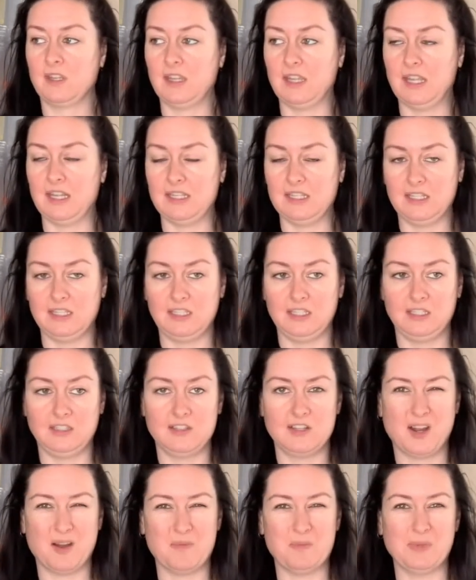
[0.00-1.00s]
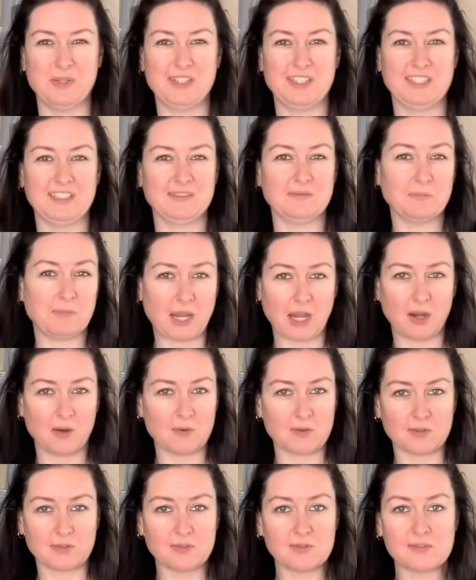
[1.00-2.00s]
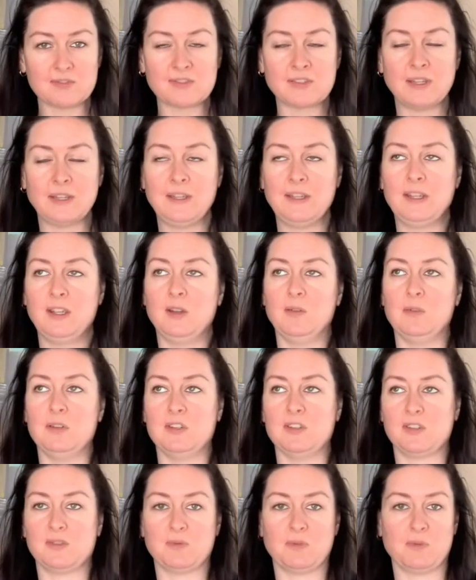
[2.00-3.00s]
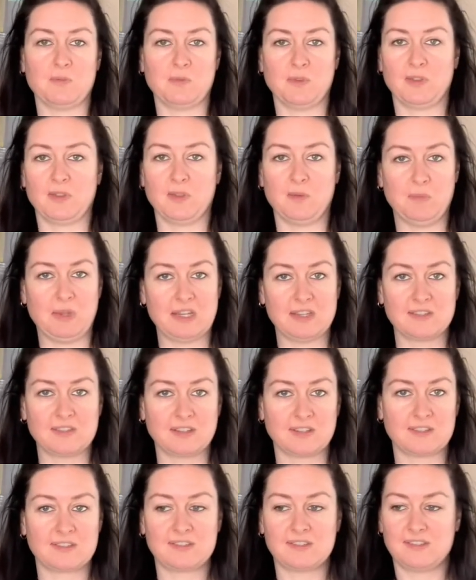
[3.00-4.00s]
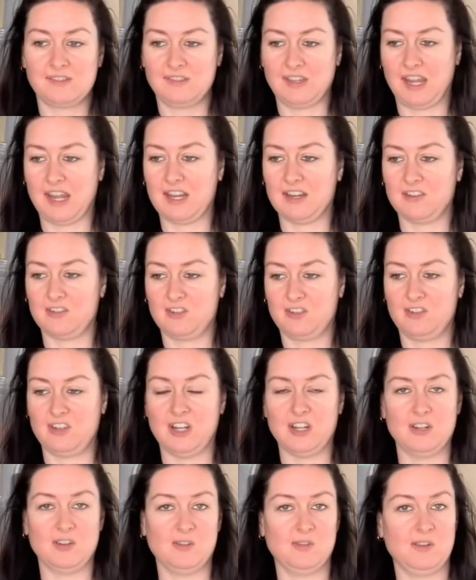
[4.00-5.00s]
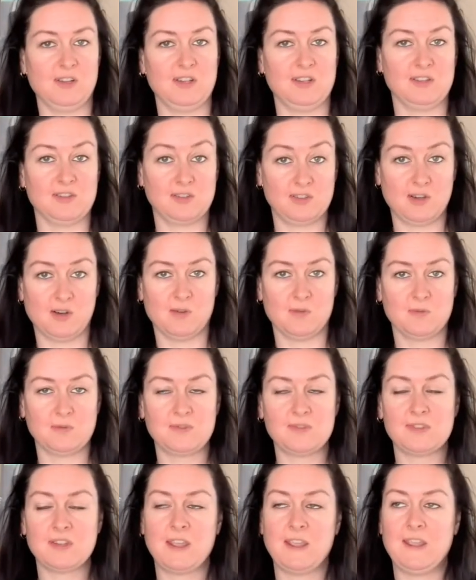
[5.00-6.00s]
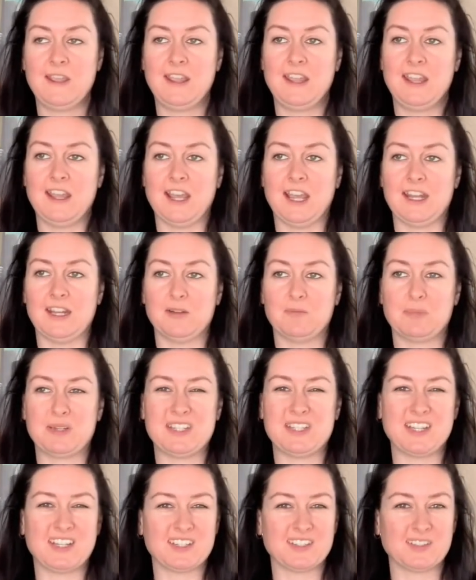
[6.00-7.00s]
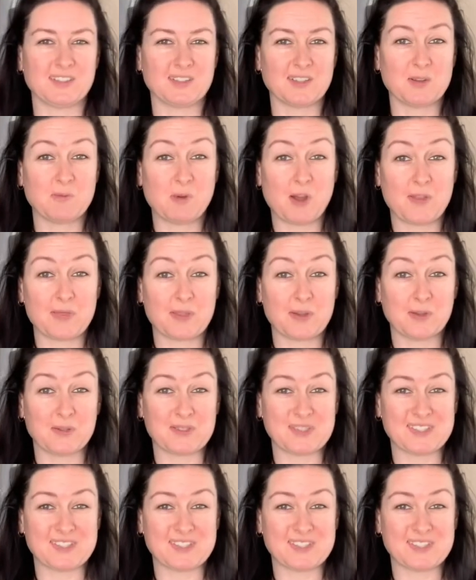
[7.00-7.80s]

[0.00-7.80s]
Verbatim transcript: any tumbling powders. We just went with the basics, sand, shell, and stones. I didn't particularly want those